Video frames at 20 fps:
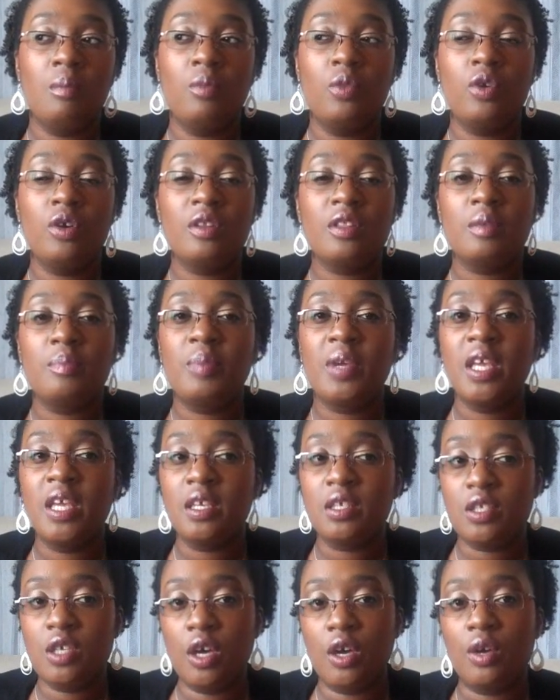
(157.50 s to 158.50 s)
more the
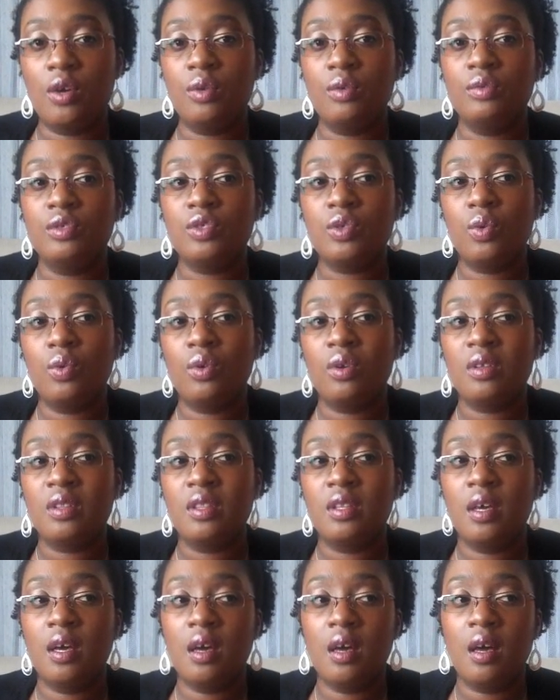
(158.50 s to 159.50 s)
pink tones or
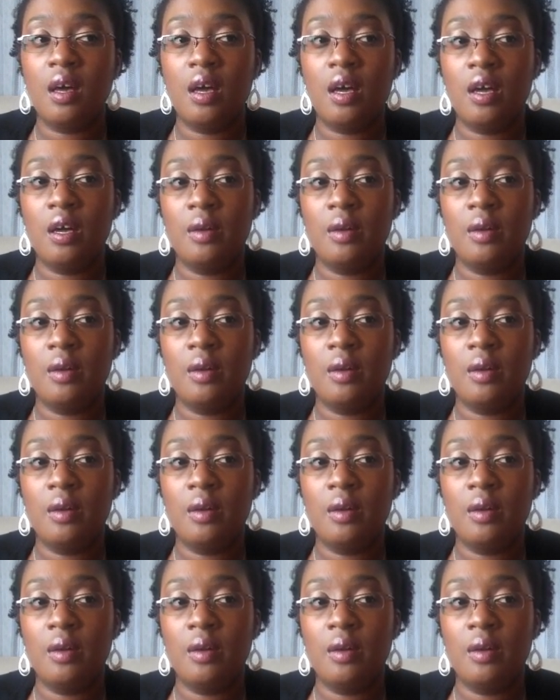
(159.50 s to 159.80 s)
the